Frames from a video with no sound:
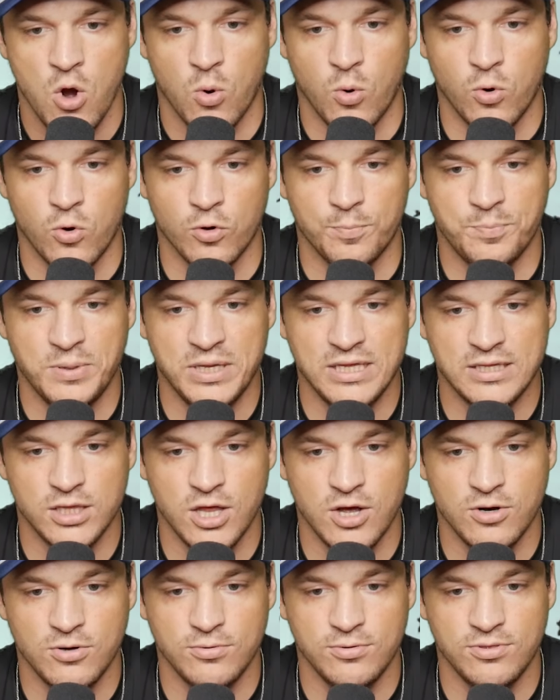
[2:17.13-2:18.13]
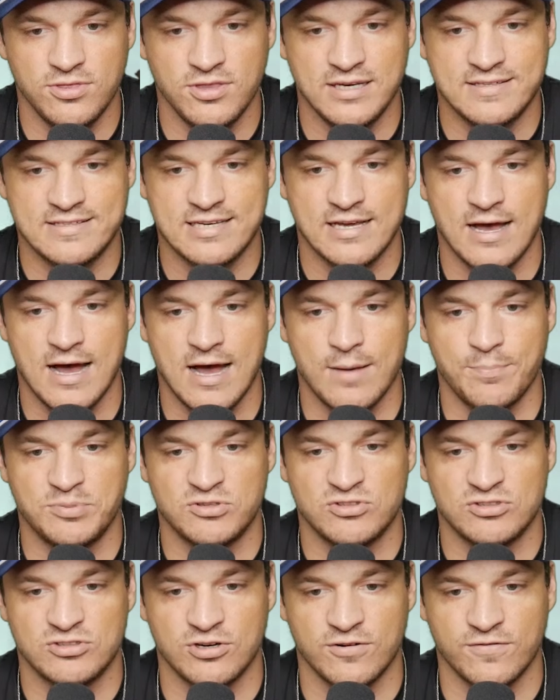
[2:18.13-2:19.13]
or below the top
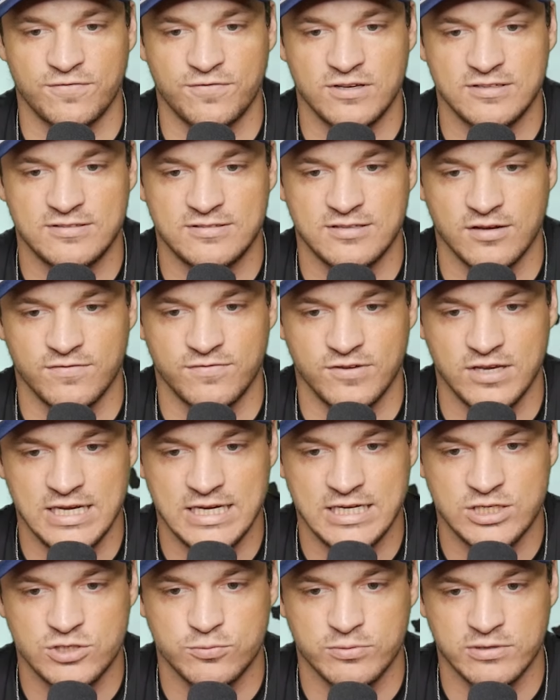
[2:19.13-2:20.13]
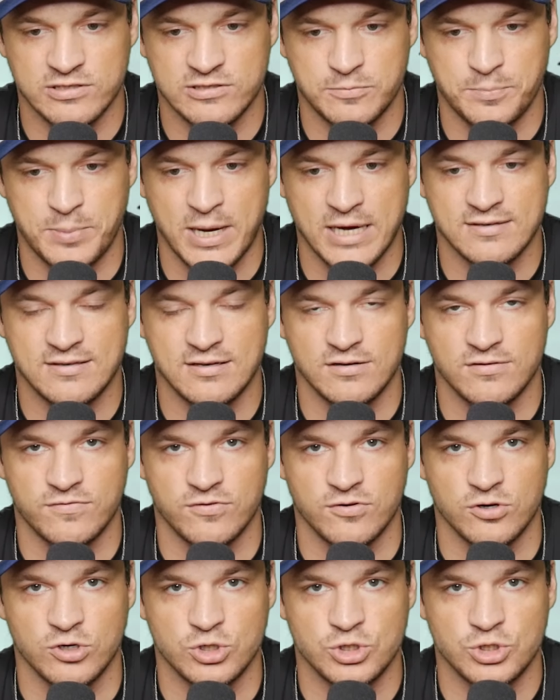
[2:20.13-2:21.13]
surface of each
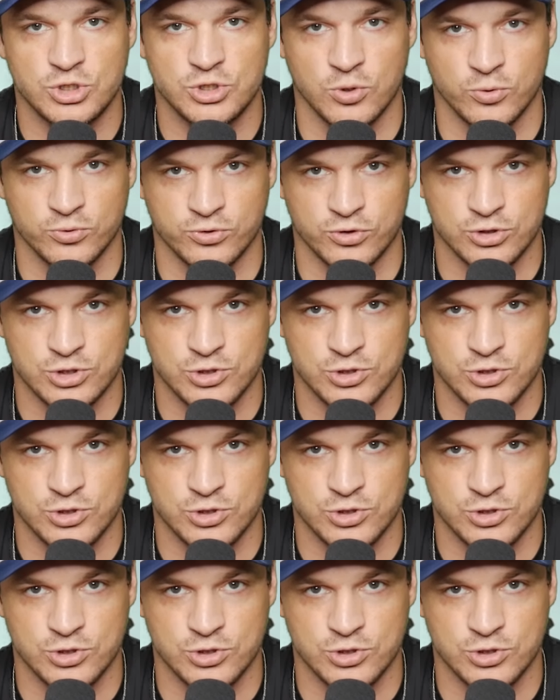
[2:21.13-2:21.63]
respective shoulder